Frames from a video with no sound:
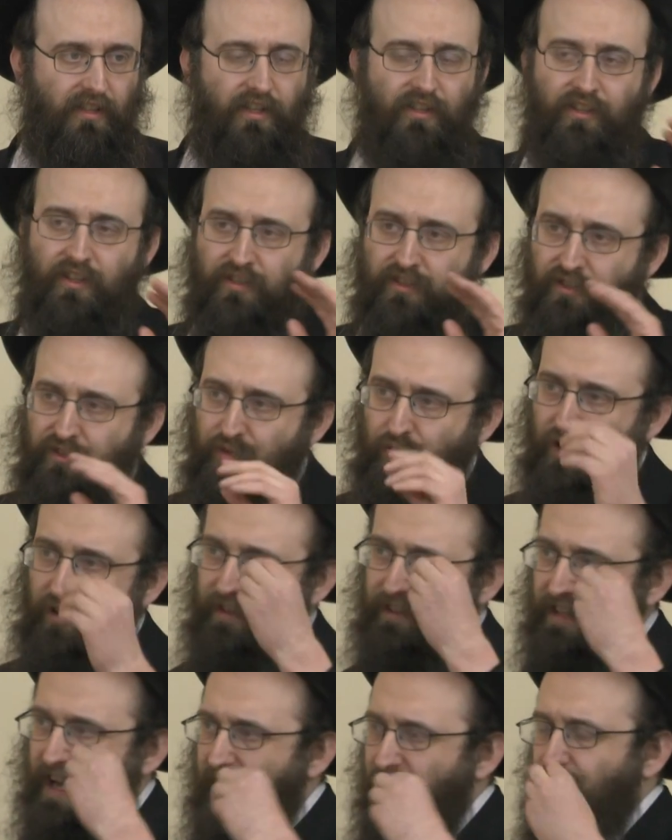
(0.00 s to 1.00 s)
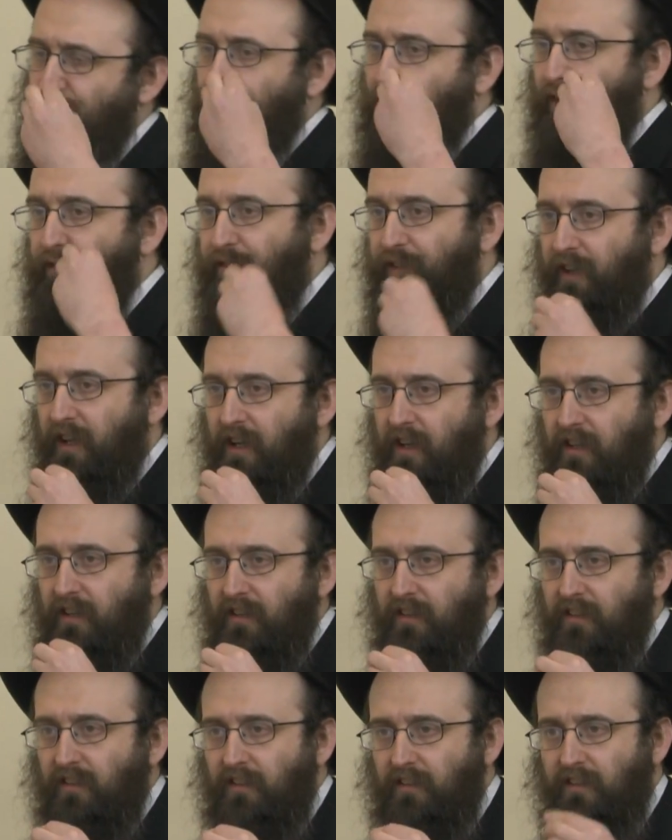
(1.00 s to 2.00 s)
There's a sort of a natural
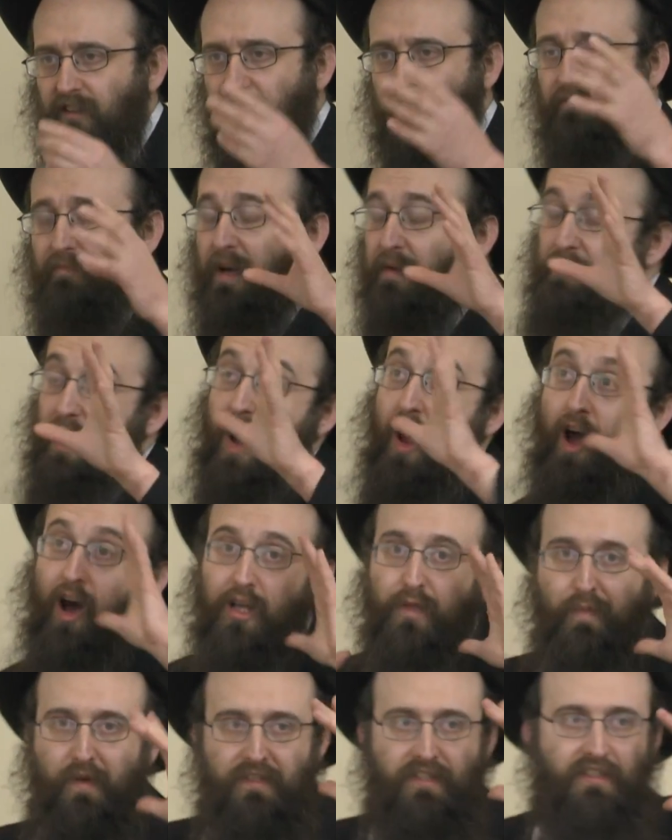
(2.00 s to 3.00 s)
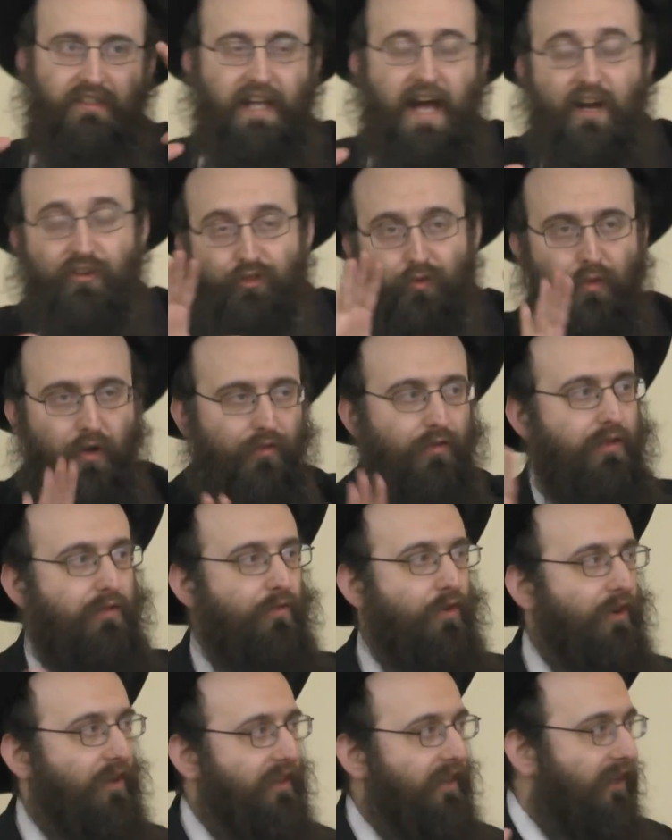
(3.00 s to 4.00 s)
fear. My husband's in town, she won't do the
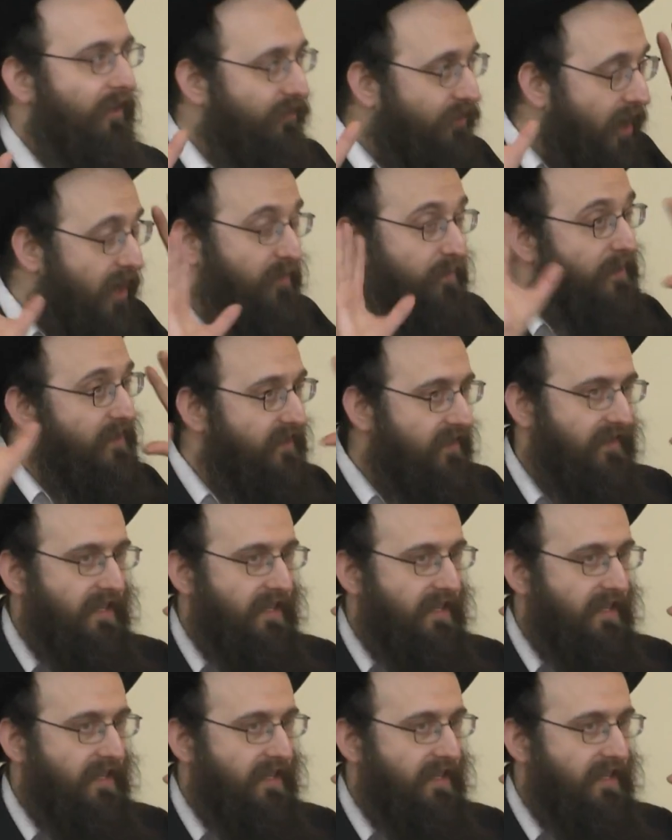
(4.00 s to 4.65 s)
wrong thing because her husband's in